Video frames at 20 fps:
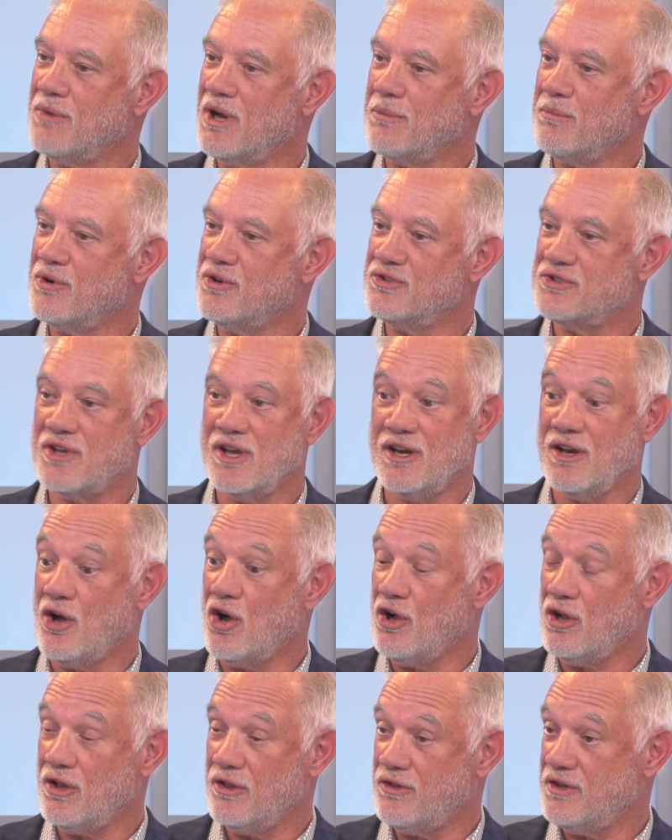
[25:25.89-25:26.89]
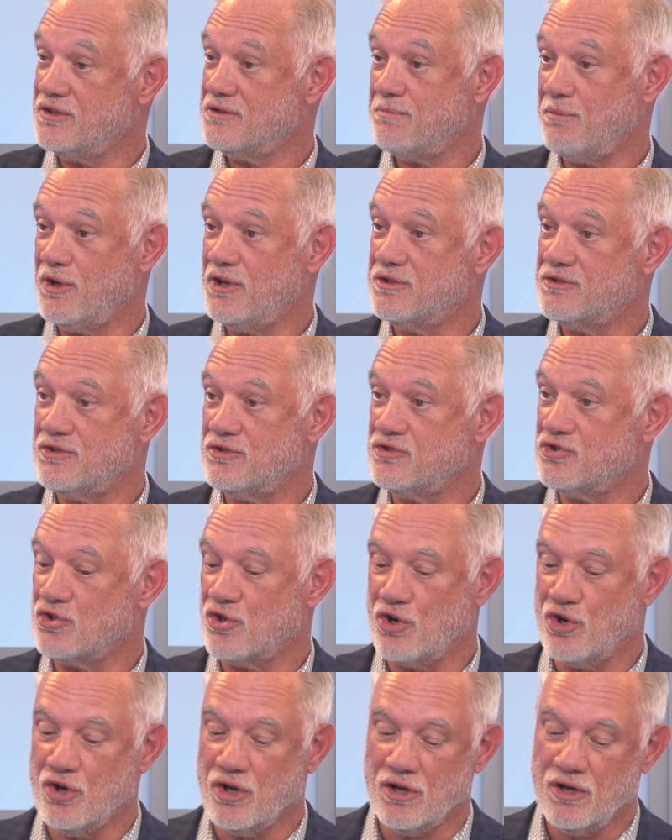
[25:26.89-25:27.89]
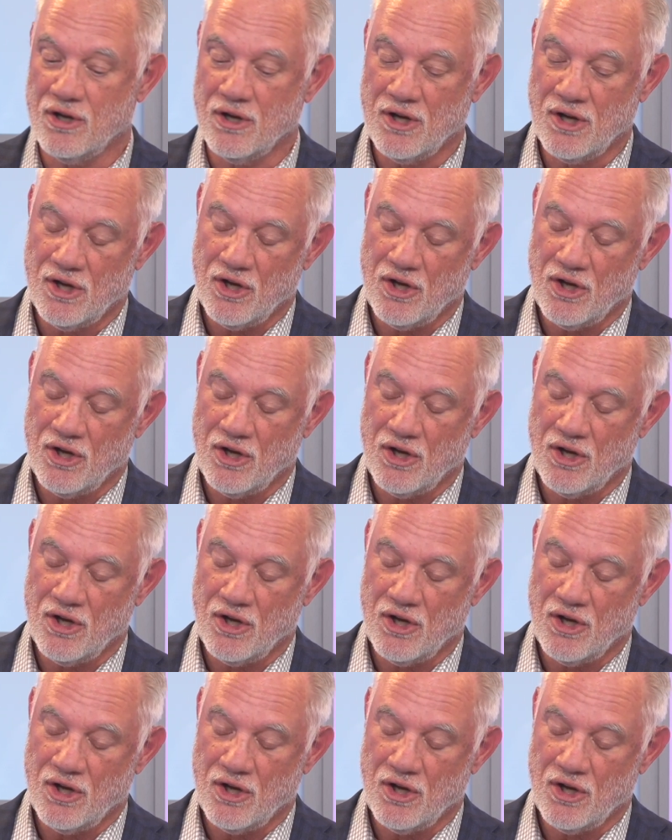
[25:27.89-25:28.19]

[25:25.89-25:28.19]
member to say all of these places are good.